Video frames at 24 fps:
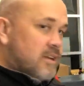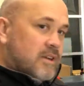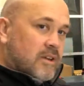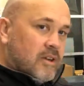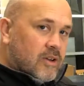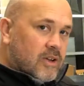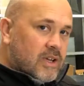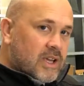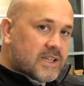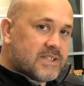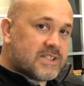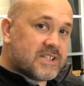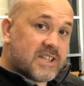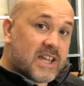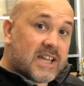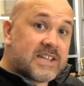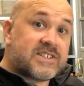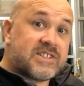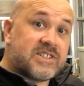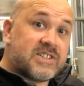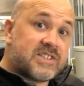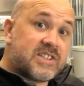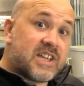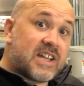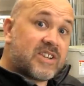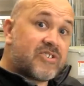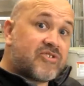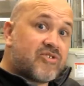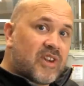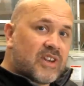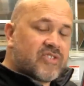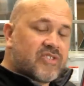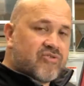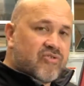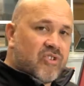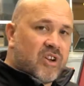Okay, so that's the
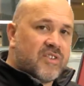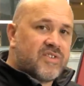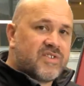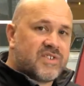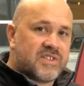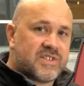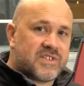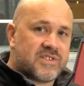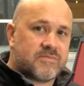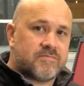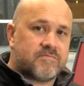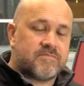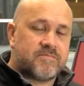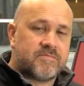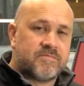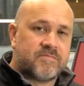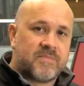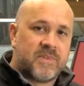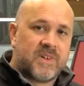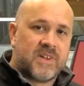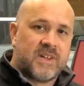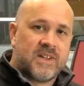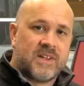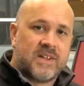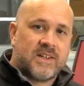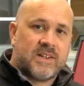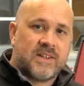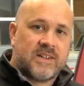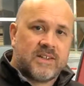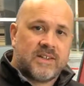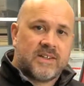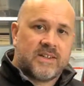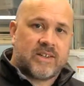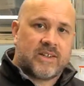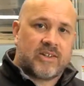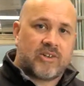Intellitrax drive system.
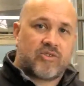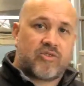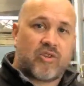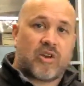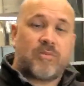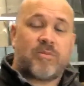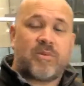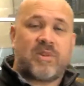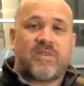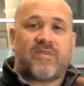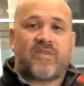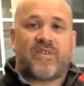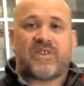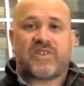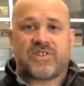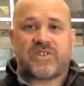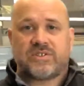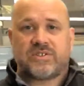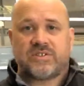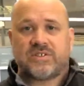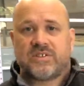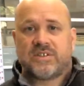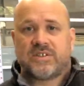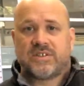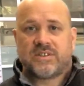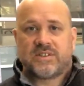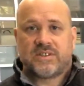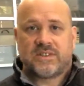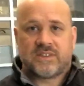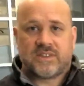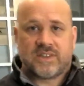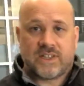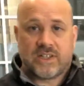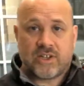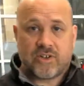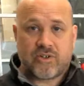Incredibly efficient,
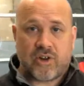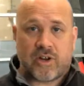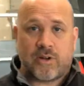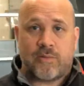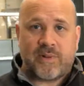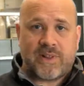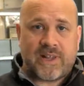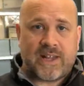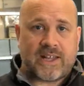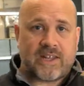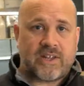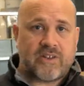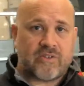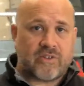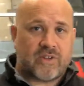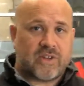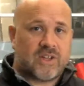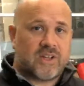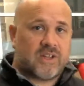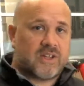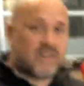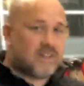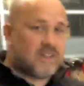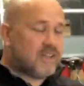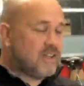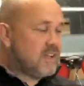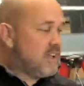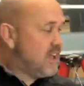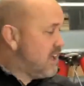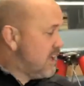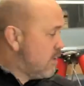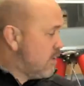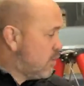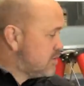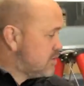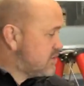incredibly accurate.
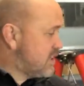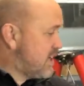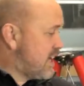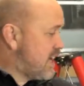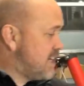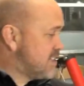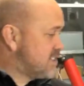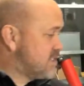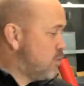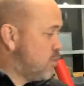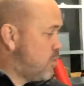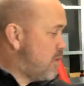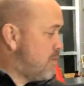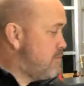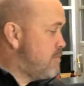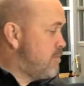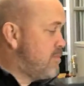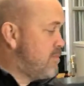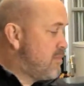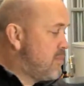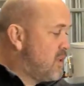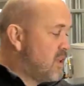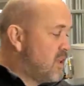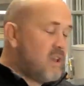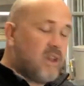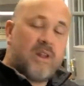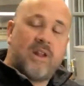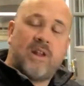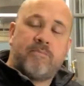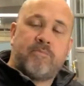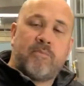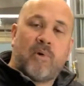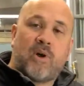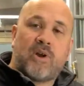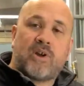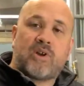It also has a 1
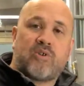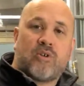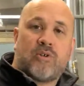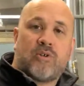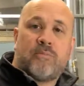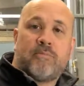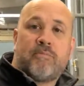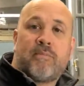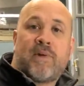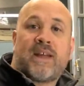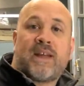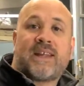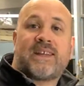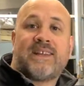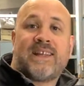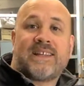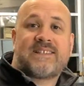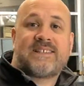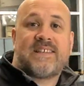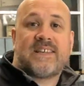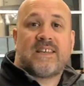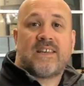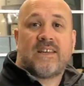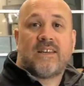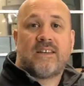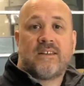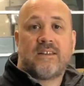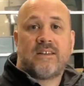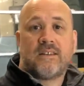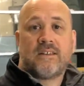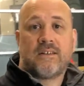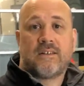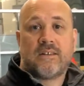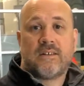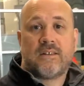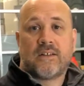micron magnetic
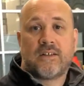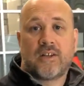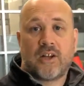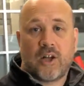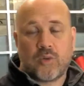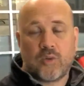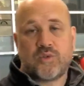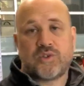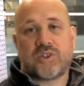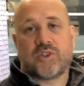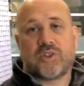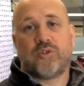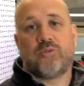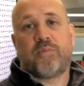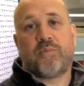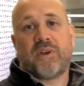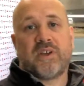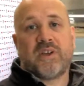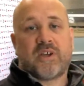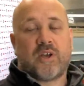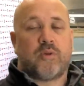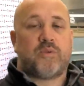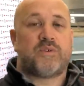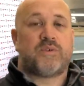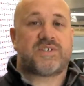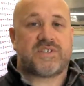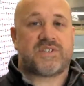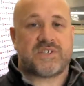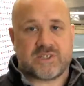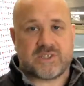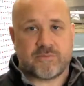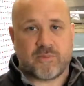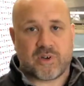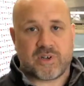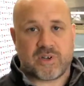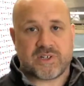closed loop encoder
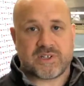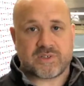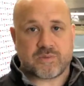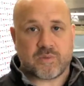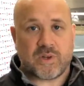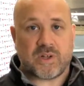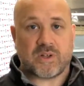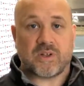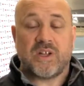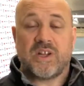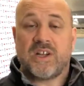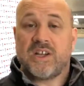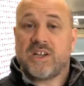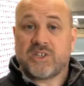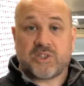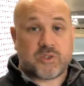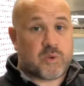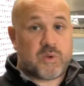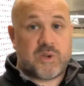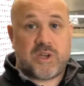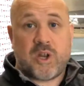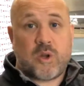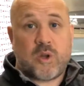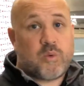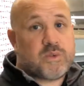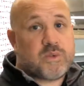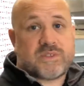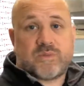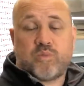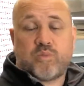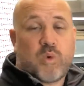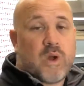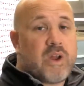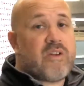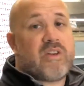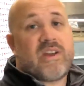system on it as well. So it knows
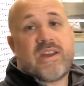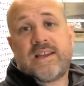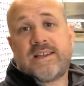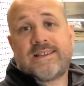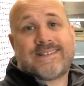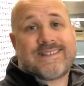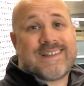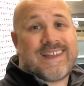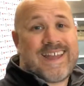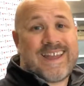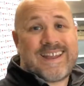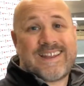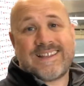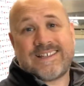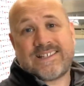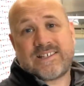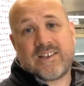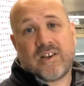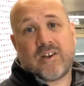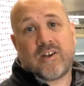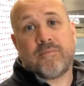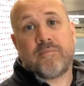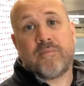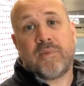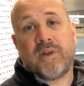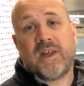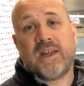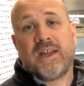where it is at any time.